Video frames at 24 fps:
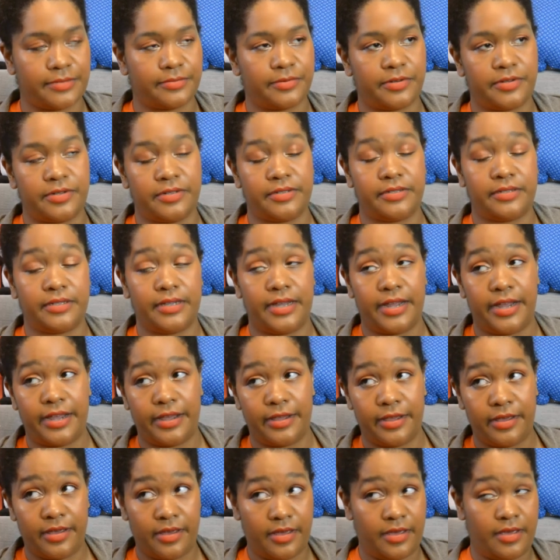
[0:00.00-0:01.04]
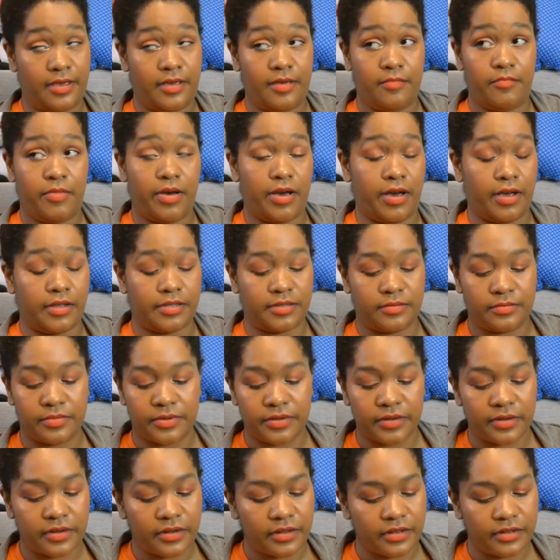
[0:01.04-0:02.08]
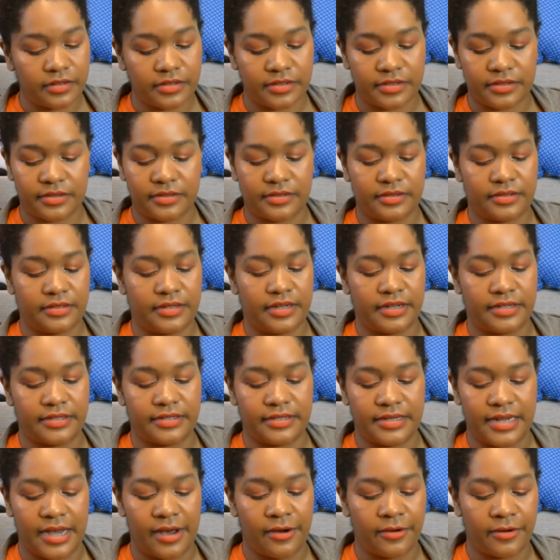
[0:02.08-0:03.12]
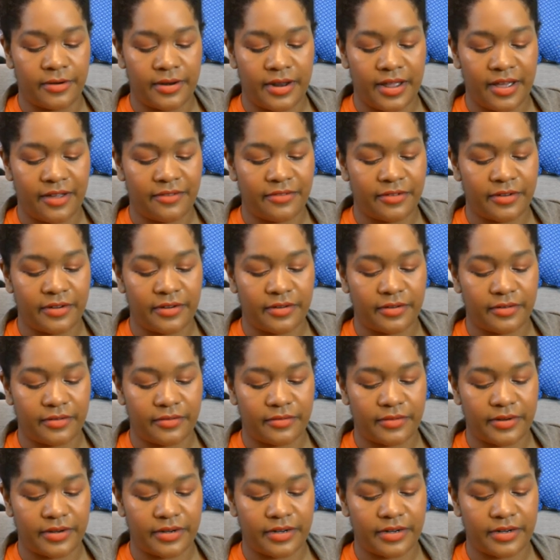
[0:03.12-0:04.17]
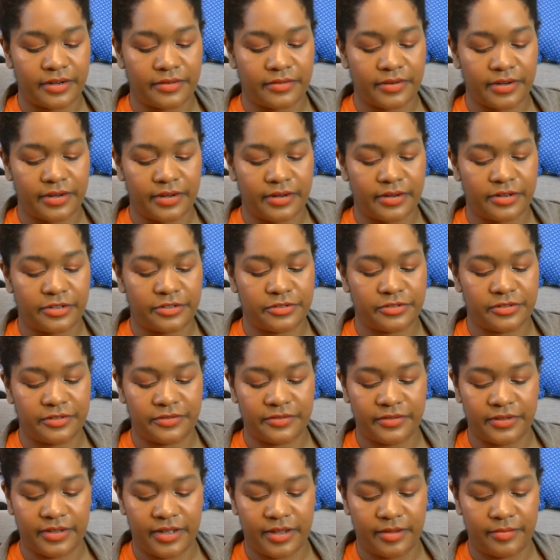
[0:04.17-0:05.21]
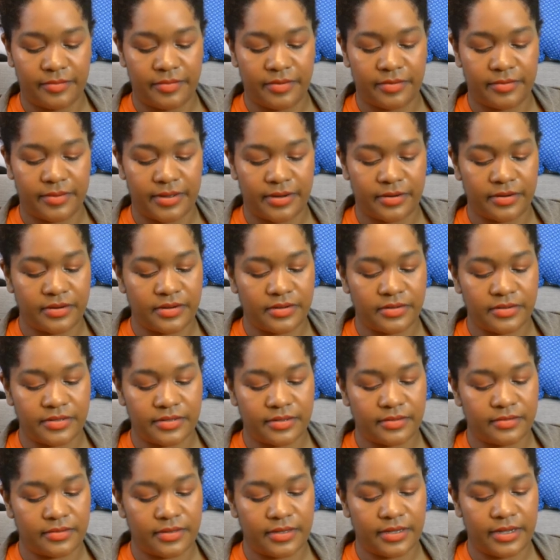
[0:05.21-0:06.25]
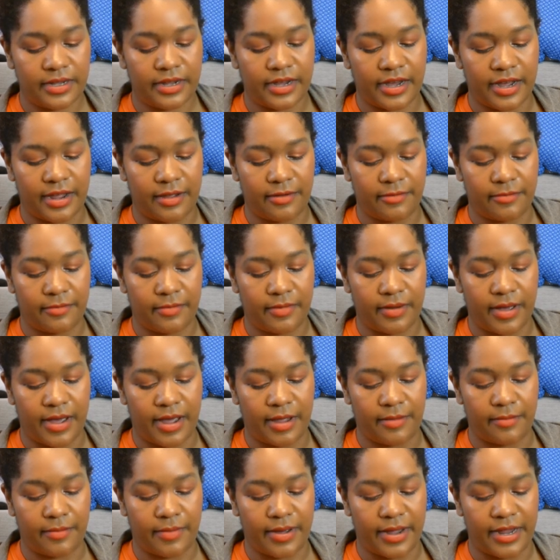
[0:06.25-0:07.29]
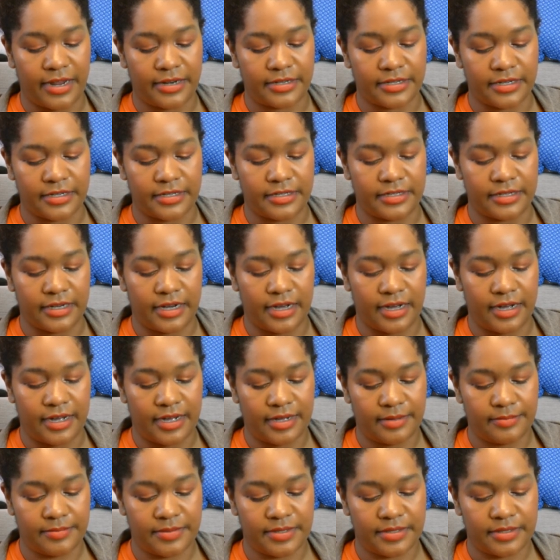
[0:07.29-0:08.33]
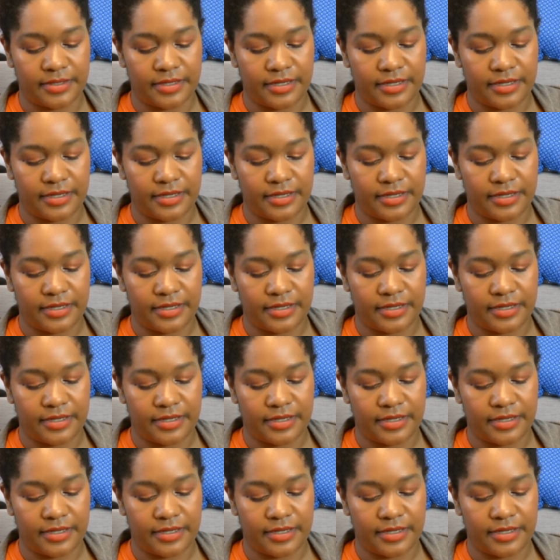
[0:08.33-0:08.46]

were just like paws and pearls, it's now or never. We're we're gonna shrivel up. You better do something. I I might adopt